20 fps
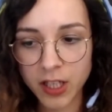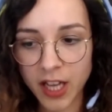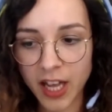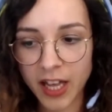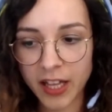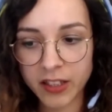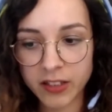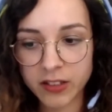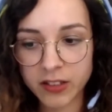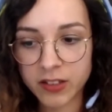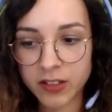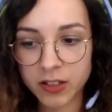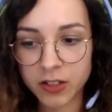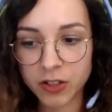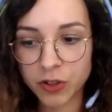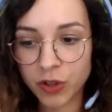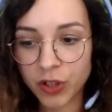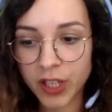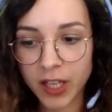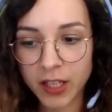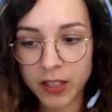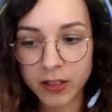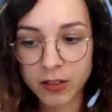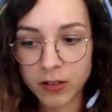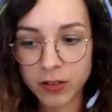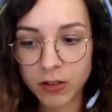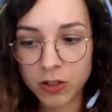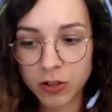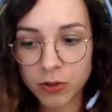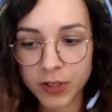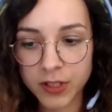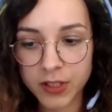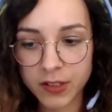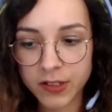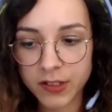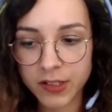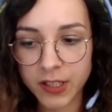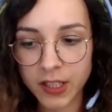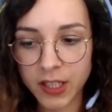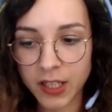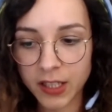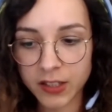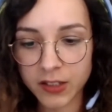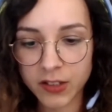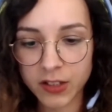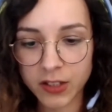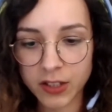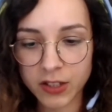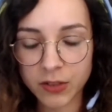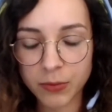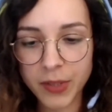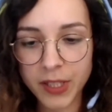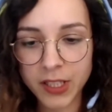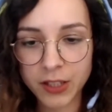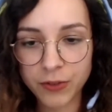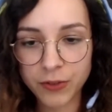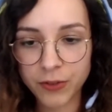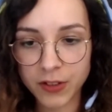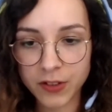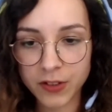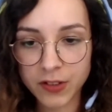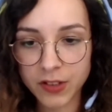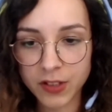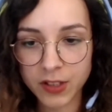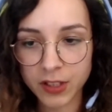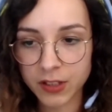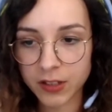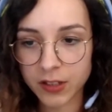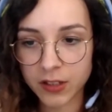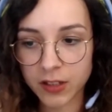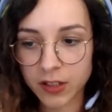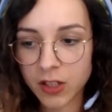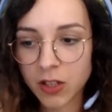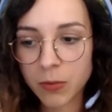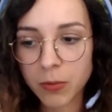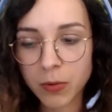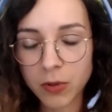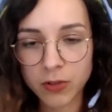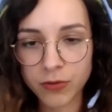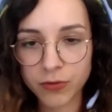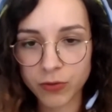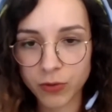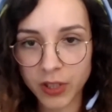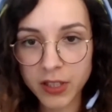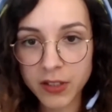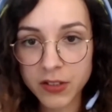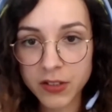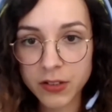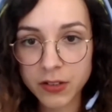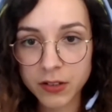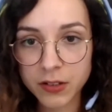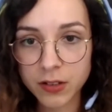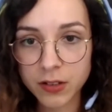and you can already see like the benefits in a couple of weeks.